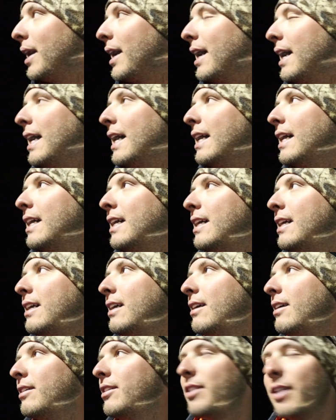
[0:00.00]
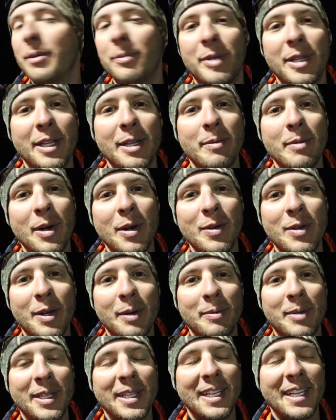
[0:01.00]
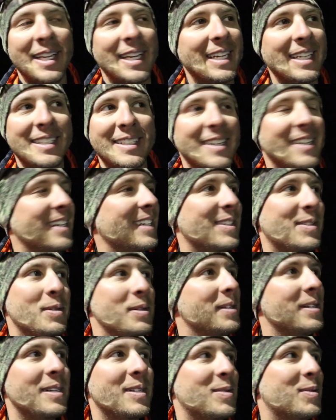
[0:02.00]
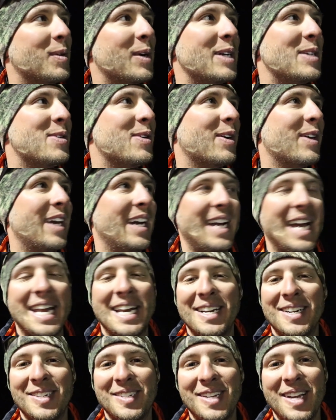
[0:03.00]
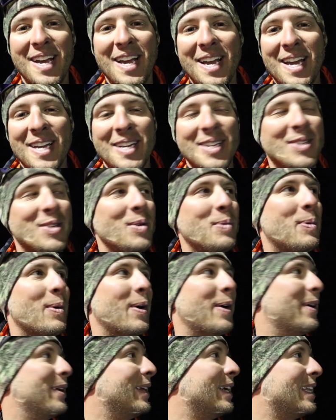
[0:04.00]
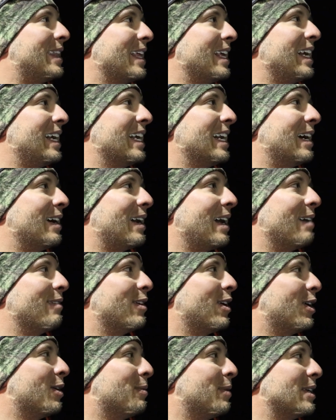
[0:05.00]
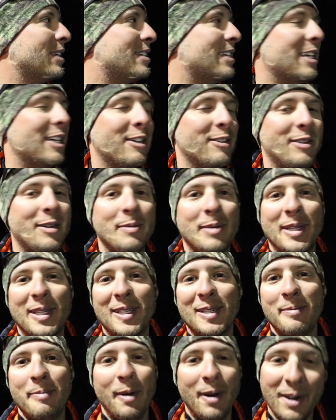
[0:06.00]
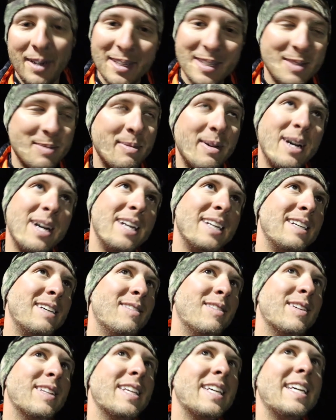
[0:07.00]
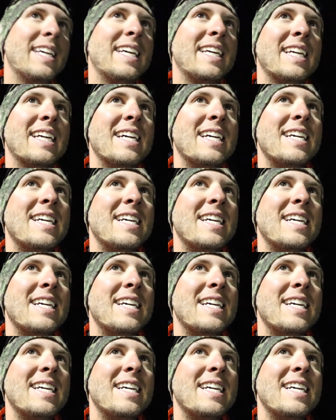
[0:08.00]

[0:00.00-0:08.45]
uh, dumped in the boat, dumped in the lake. Sorry, it's it's way too early. I got here super early, thinking I'd have it all to myself, give me a good parking spot and everything.